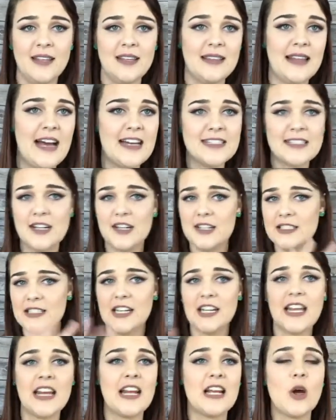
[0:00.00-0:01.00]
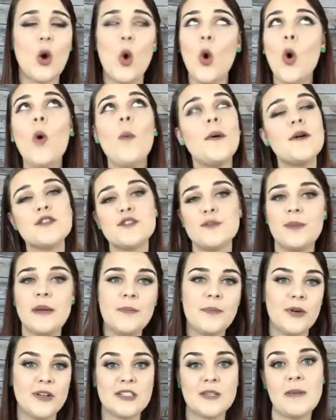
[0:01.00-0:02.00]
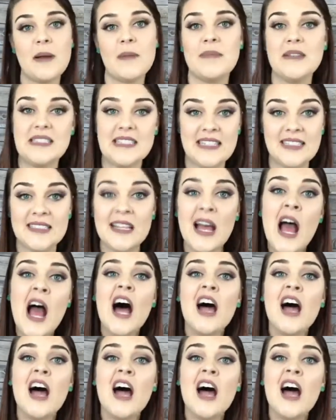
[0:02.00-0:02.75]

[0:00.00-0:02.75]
Last year, I started getting a whole bunch of people into my business.